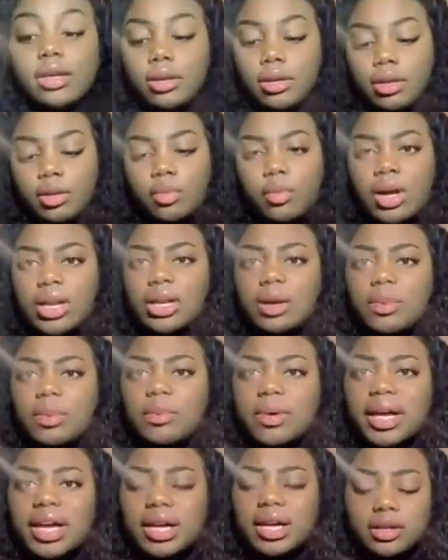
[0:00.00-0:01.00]
Oh, why did I put
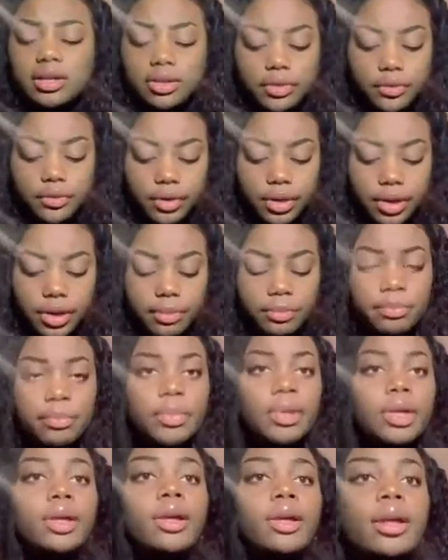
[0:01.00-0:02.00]
my hand in the frame?
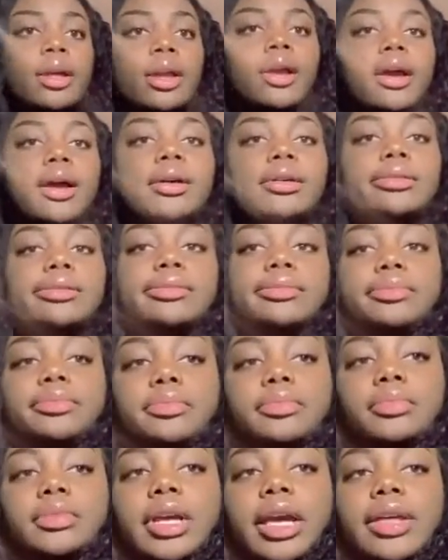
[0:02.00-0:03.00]

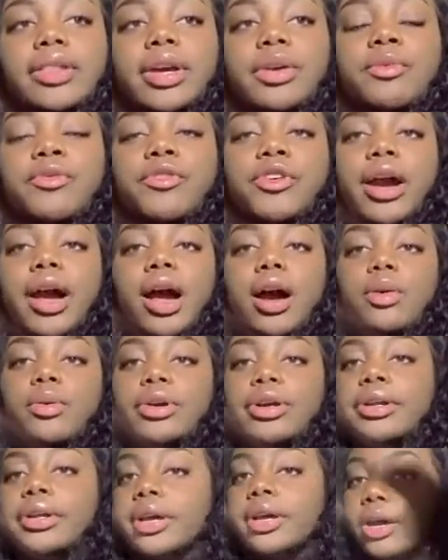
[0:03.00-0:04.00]
And then for
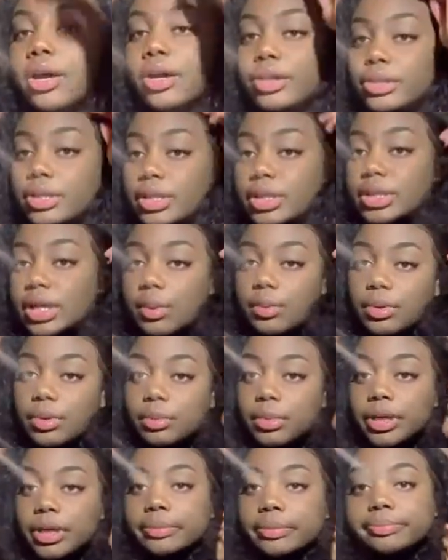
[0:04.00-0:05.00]
Howard, the
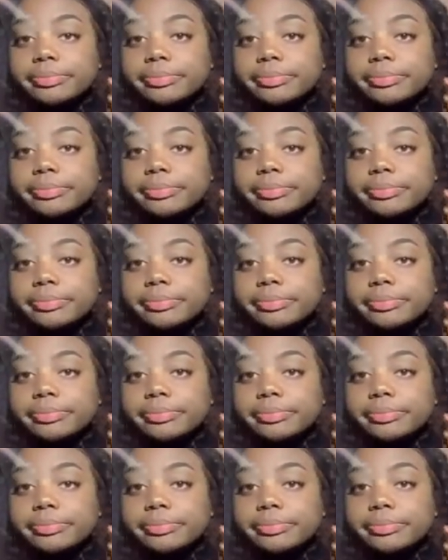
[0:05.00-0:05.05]
supplement,